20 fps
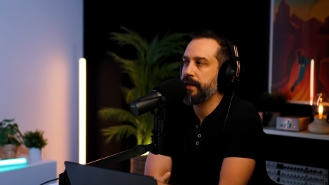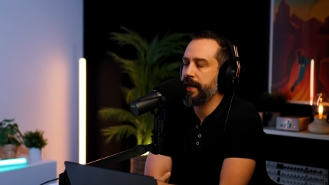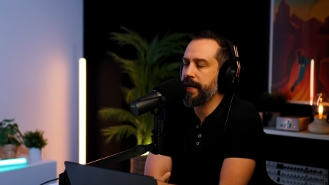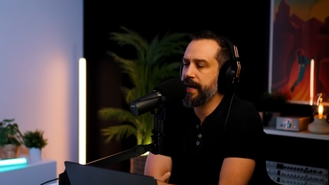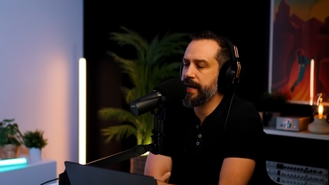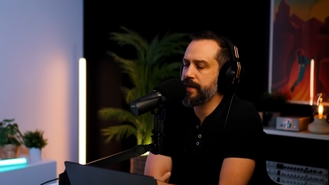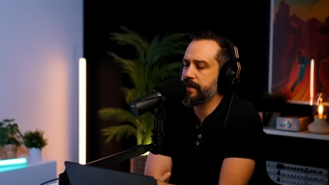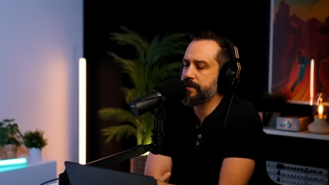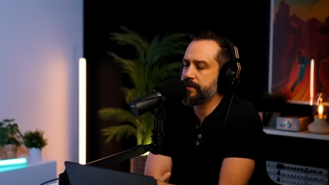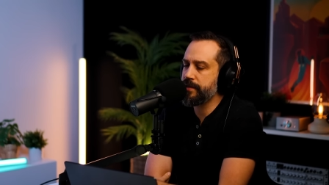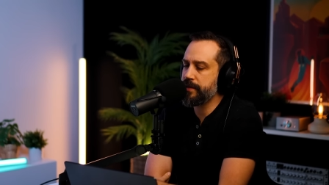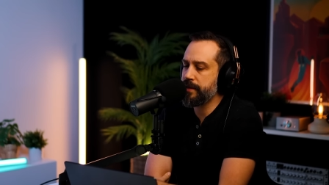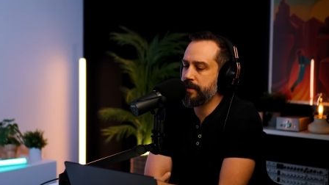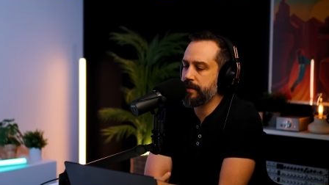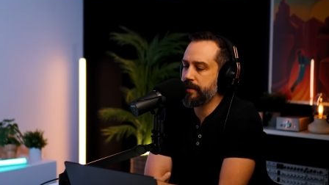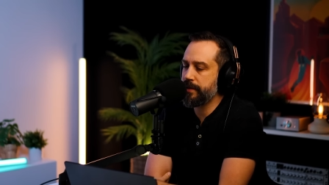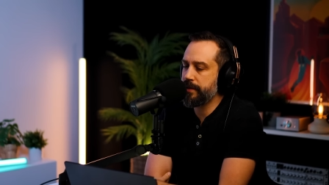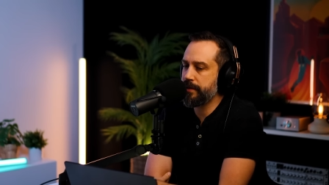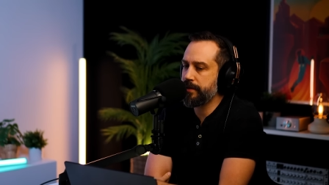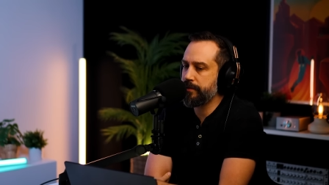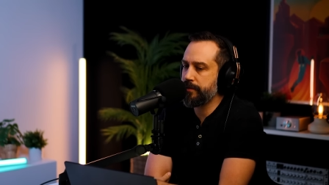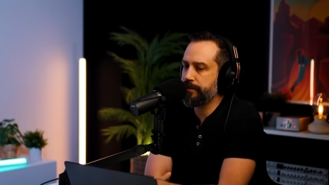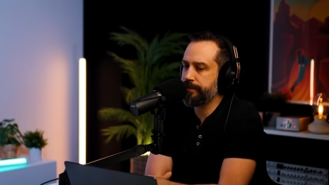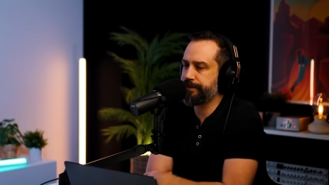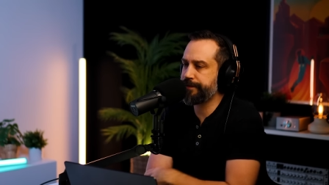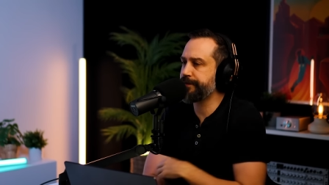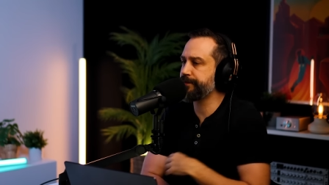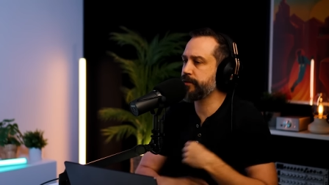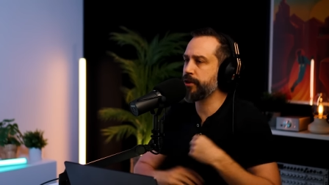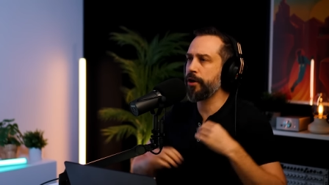And
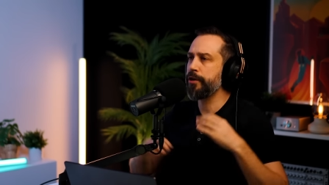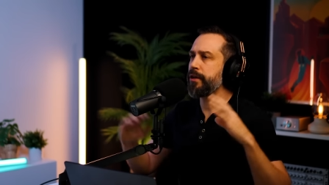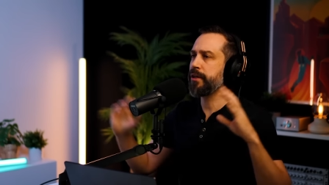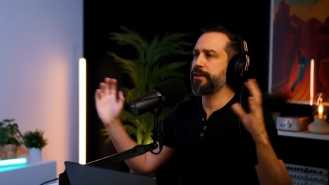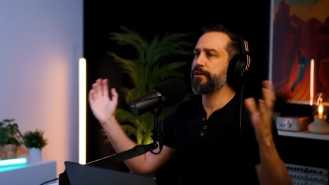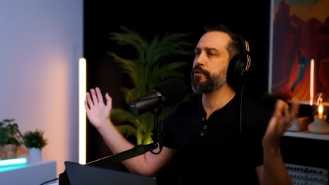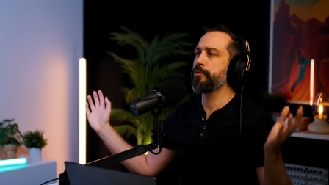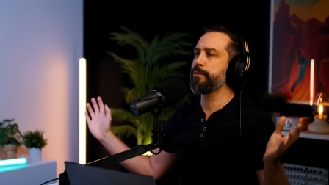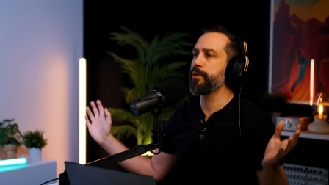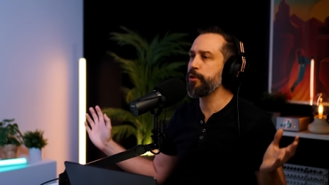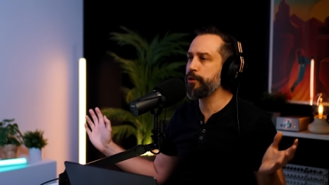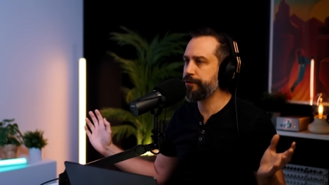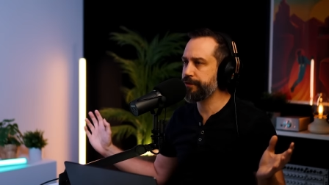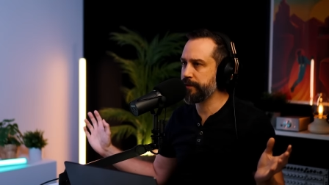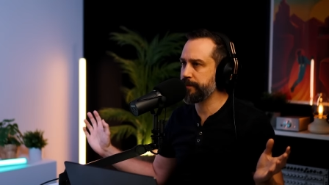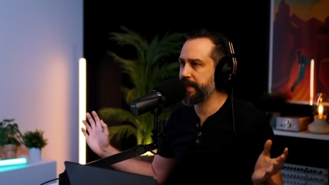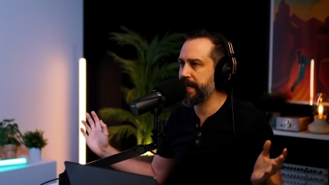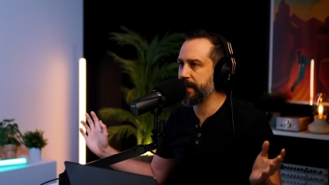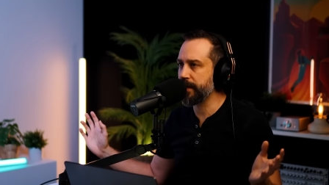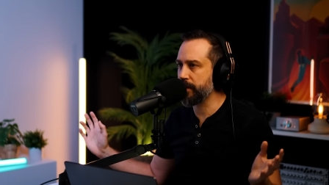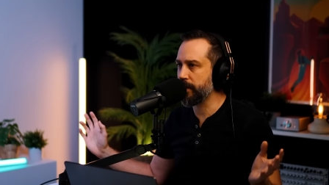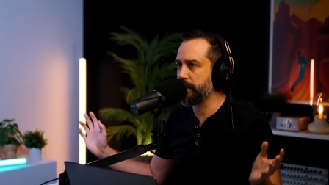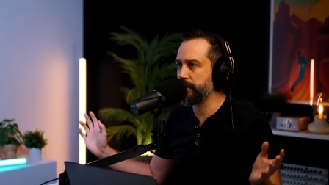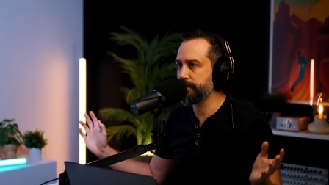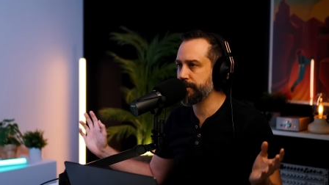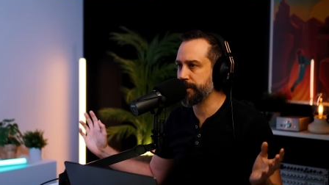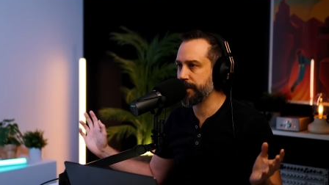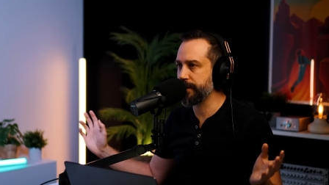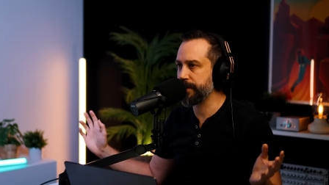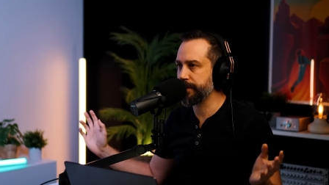totally removed from that
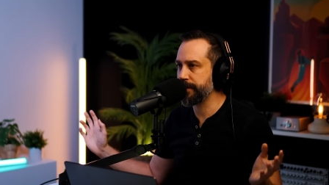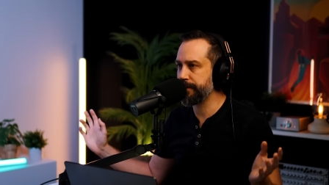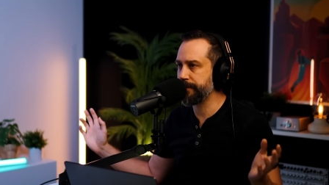culture,